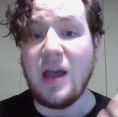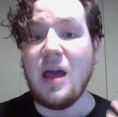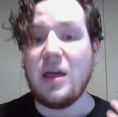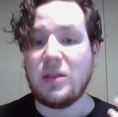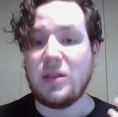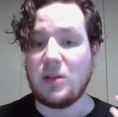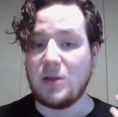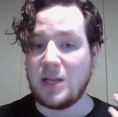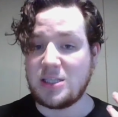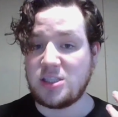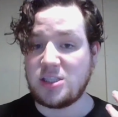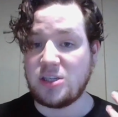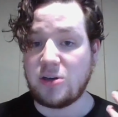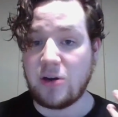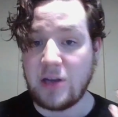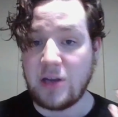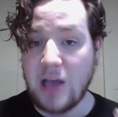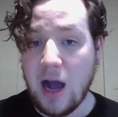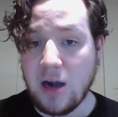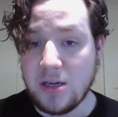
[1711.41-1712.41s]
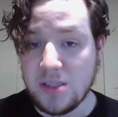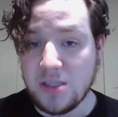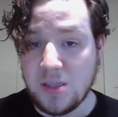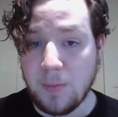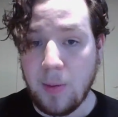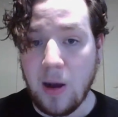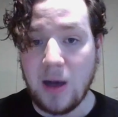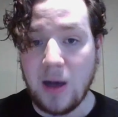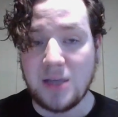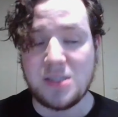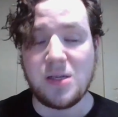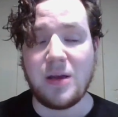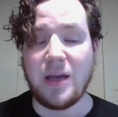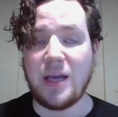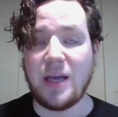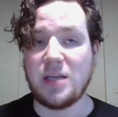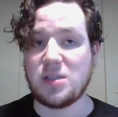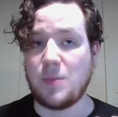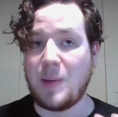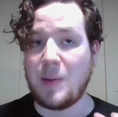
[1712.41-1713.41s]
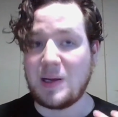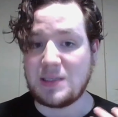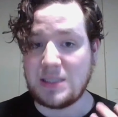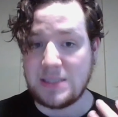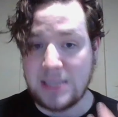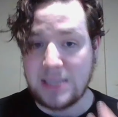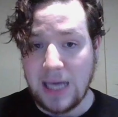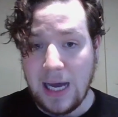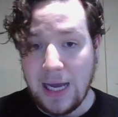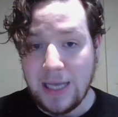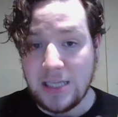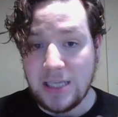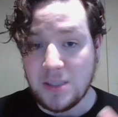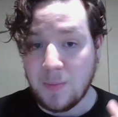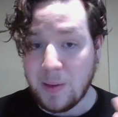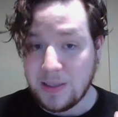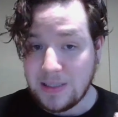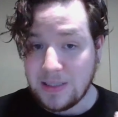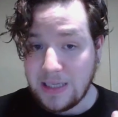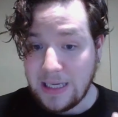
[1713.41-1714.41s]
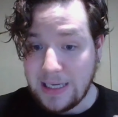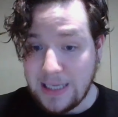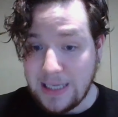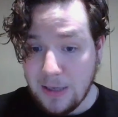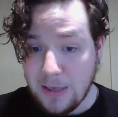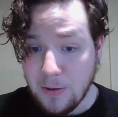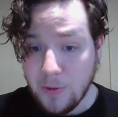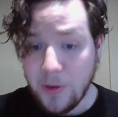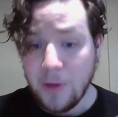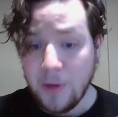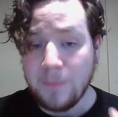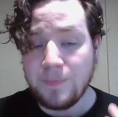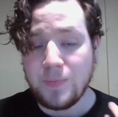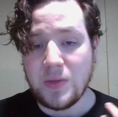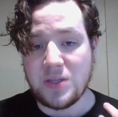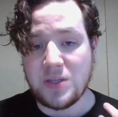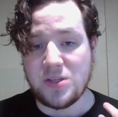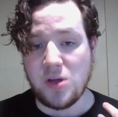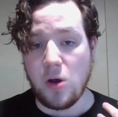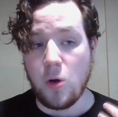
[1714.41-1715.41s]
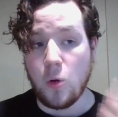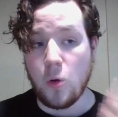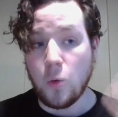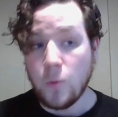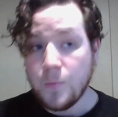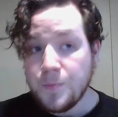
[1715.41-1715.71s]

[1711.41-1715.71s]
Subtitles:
The legendary Yakuza boss is about to die. He's about to get killed. So